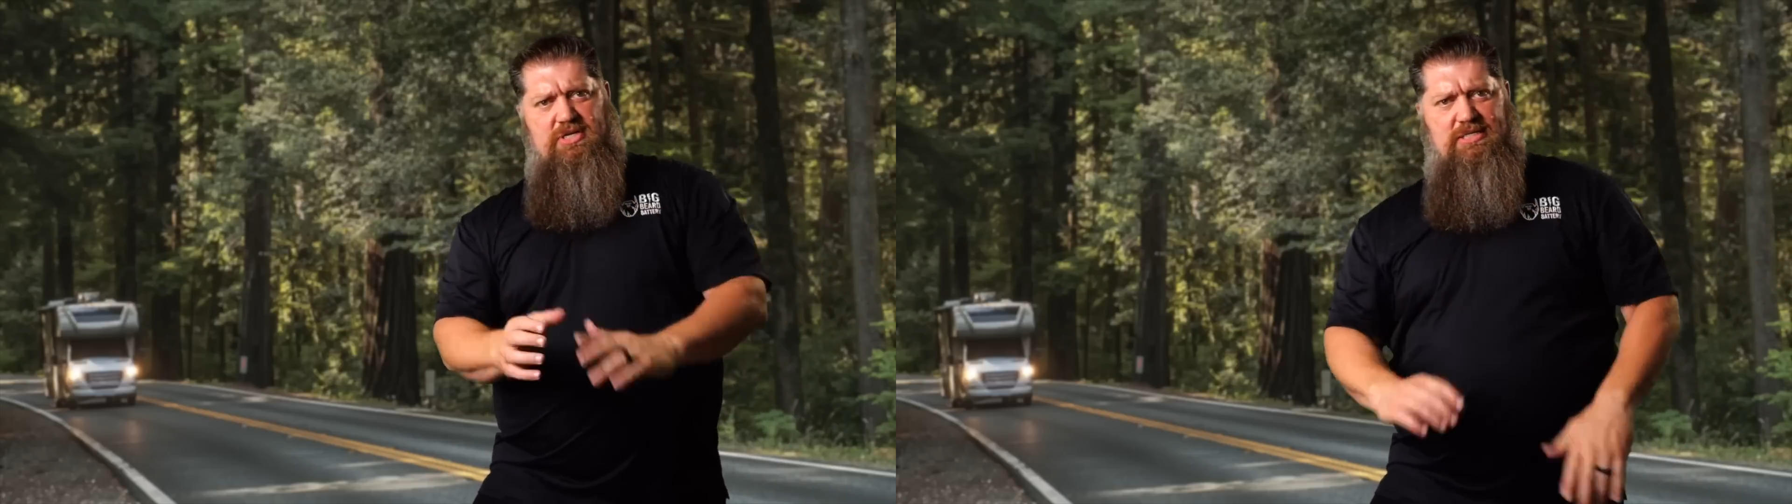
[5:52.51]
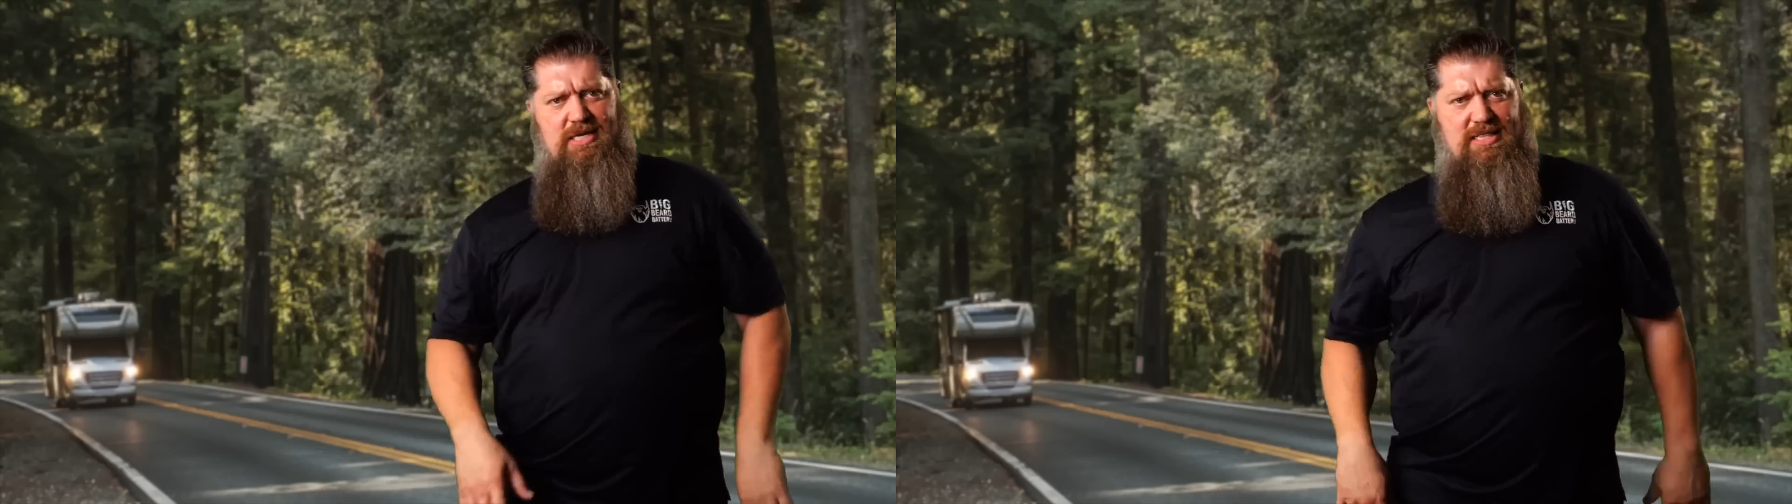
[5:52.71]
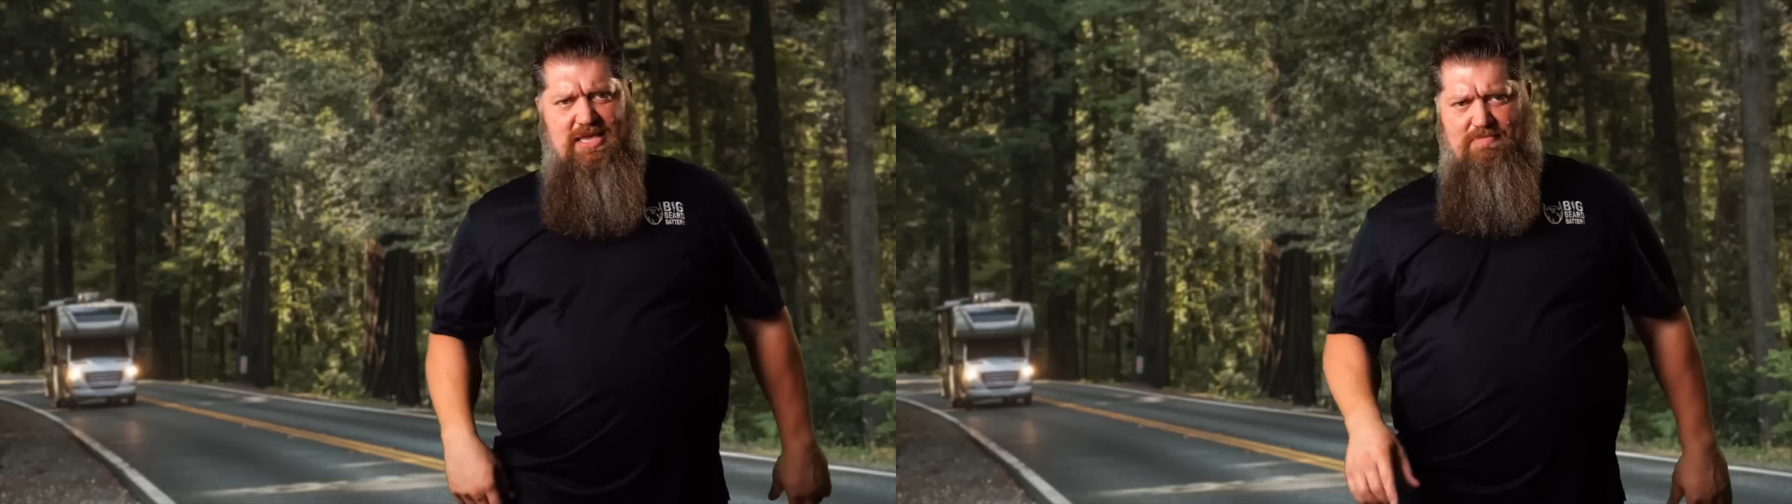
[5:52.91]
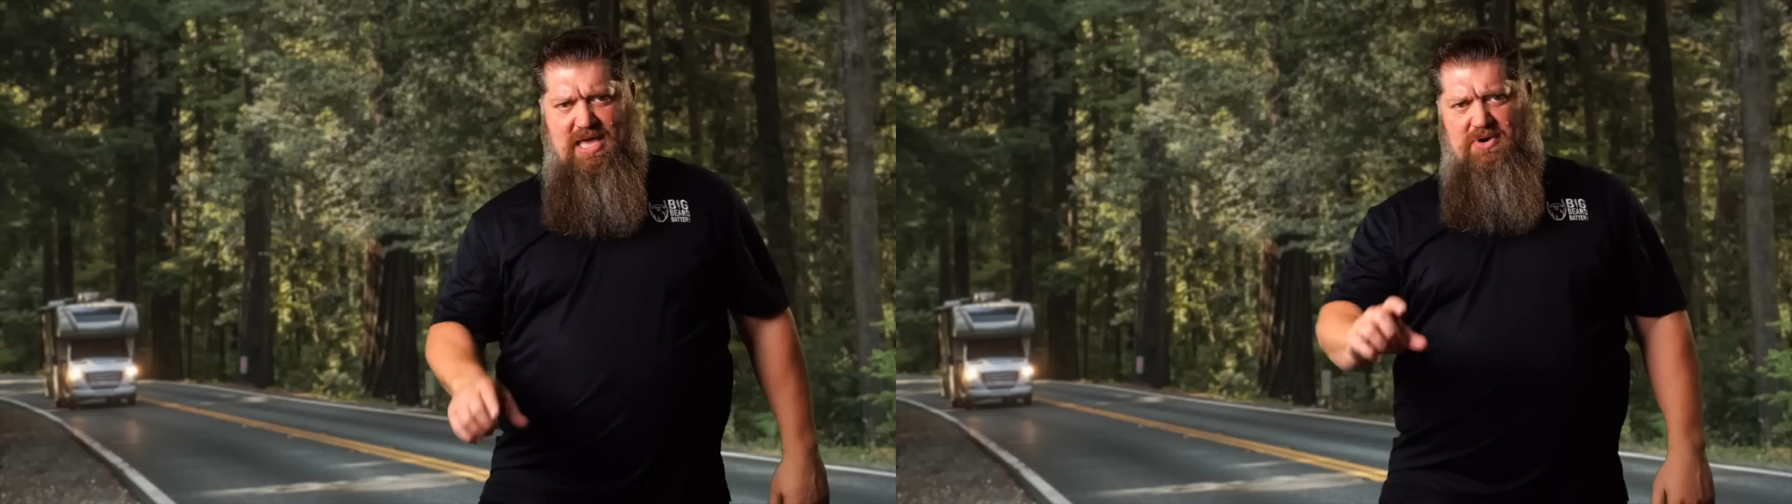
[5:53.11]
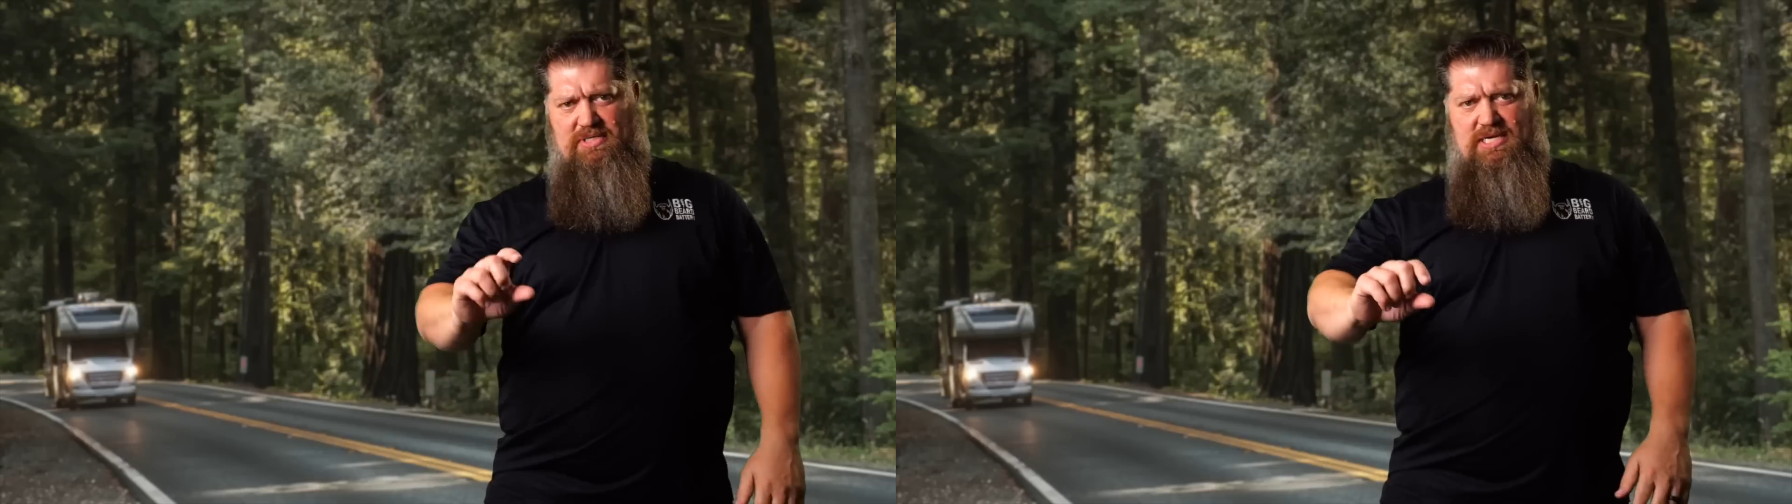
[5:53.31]
these lithium
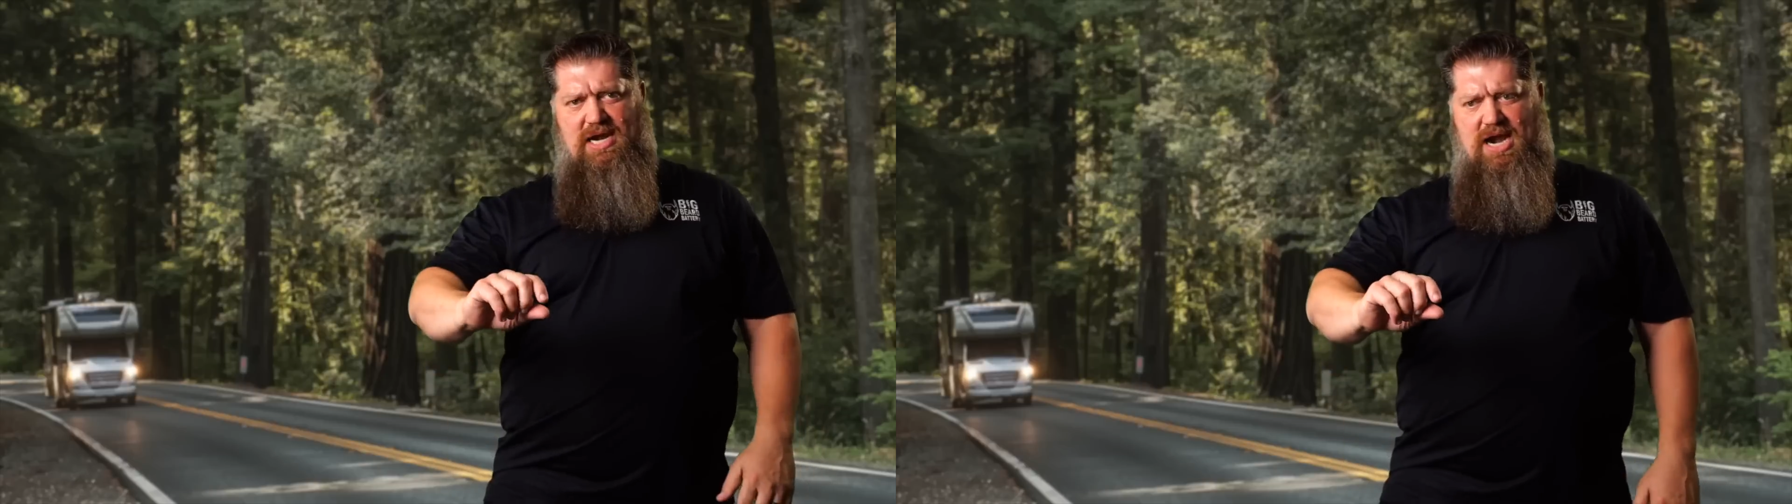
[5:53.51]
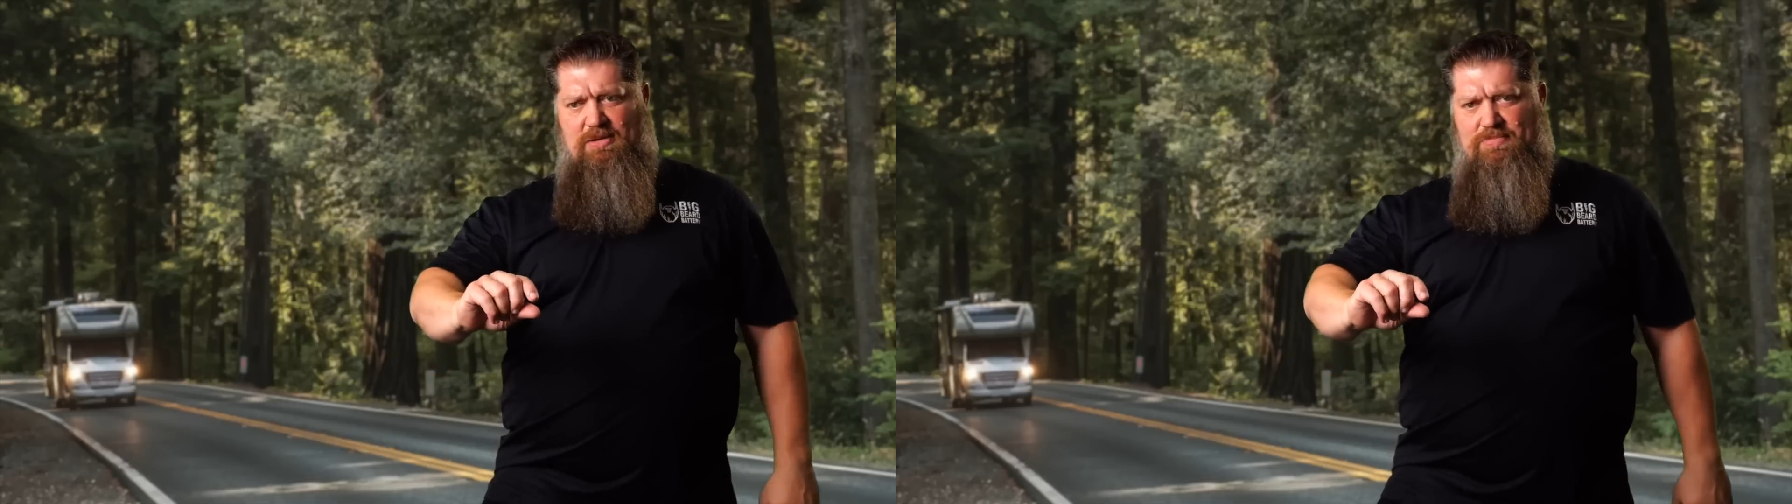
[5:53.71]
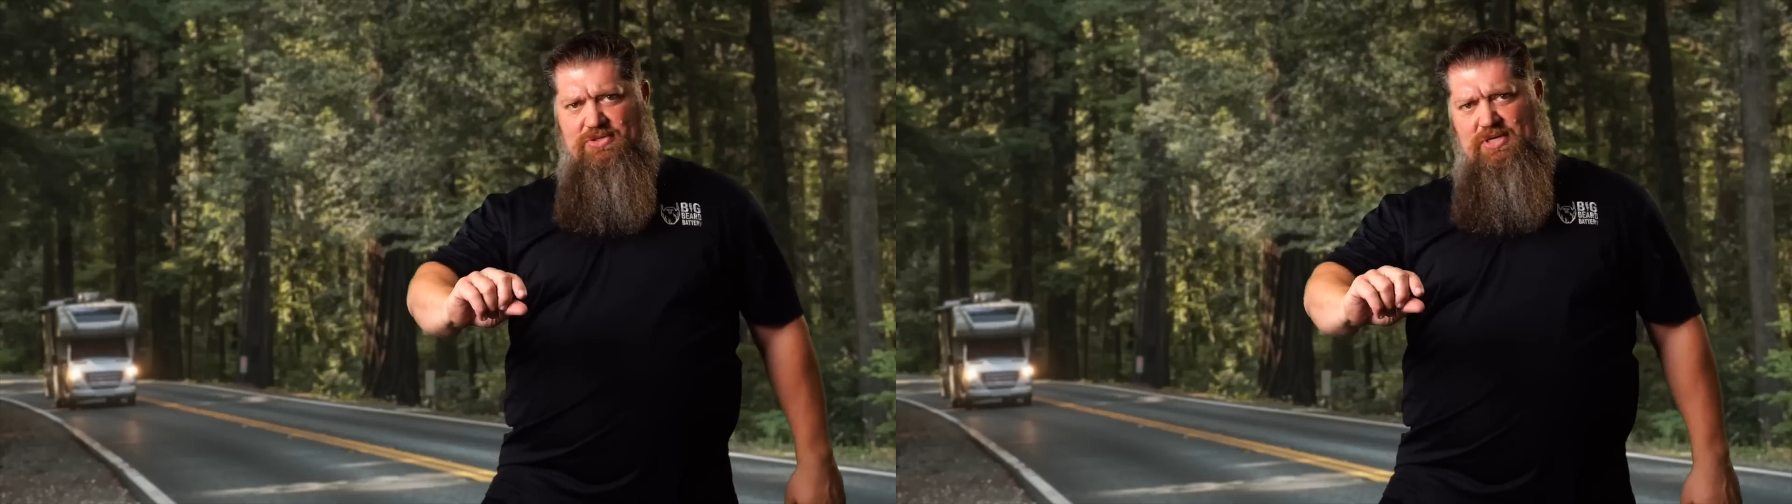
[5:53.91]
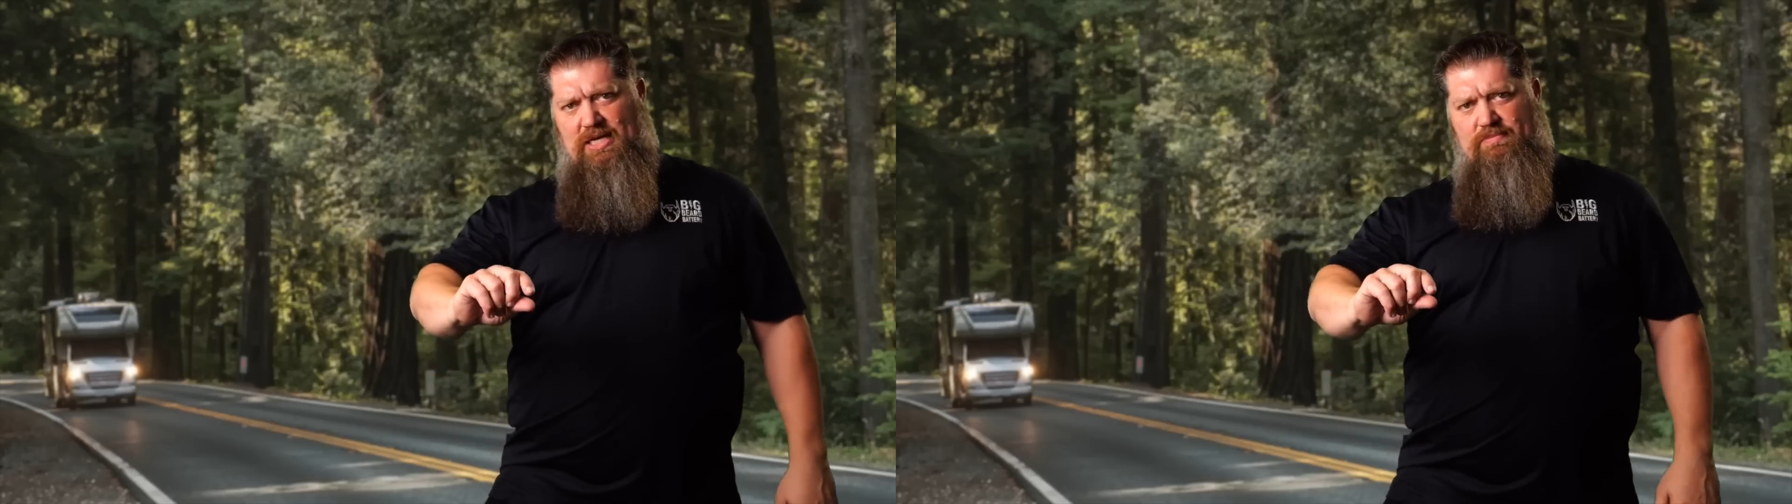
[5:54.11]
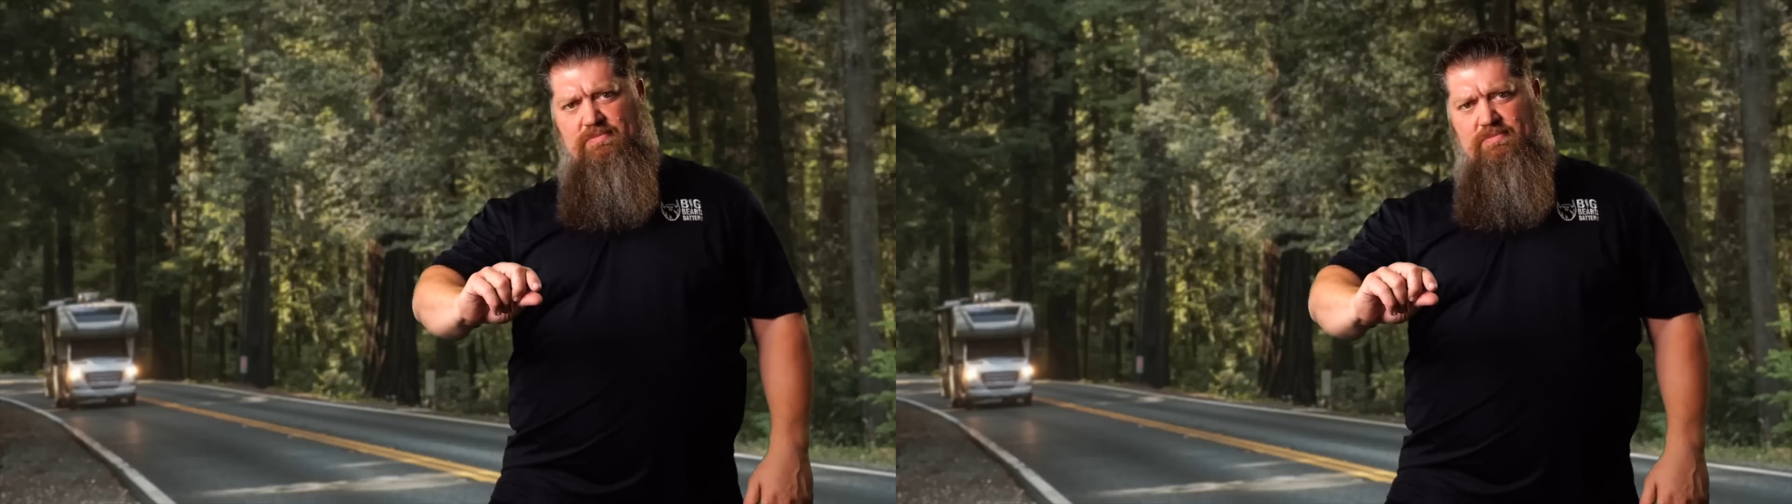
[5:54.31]
batteries to 90%.